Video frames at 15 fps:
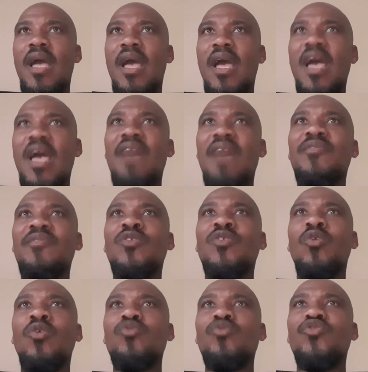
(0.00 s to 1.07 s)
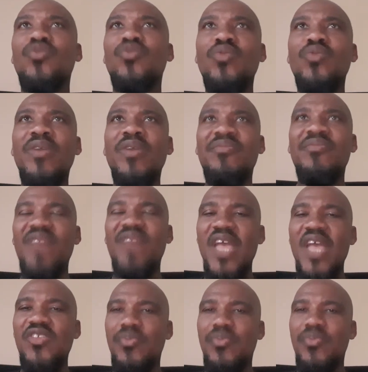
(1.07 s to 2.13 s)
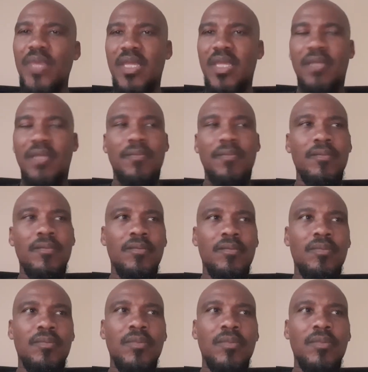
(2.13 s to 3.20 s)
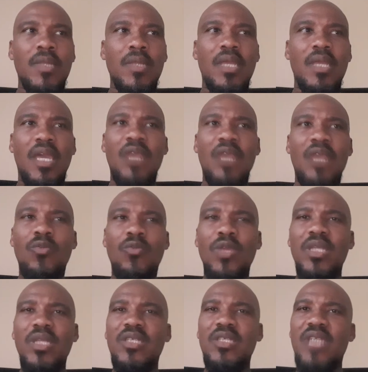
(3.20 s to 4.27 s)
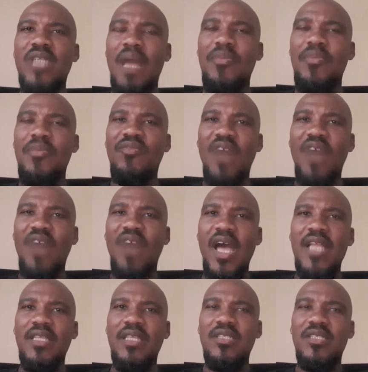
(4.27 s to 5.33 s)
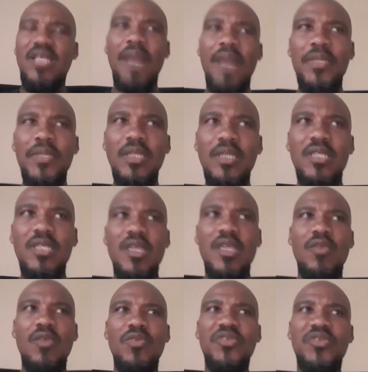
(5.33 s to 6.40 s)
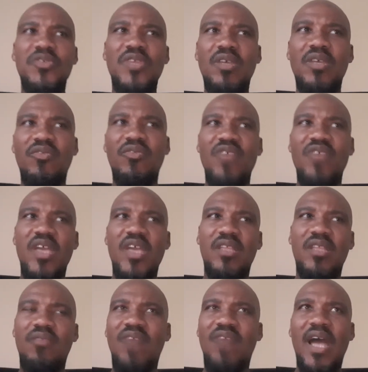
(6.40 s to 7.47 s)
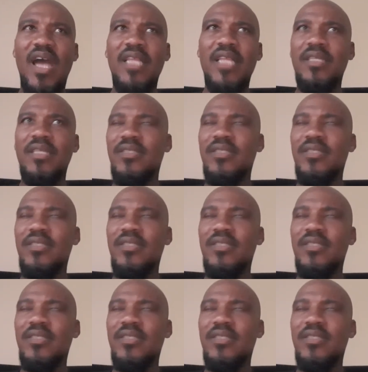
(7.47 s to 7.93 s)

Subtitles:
have no true investment in really stopping violence, stopping the terroristic effect of violence.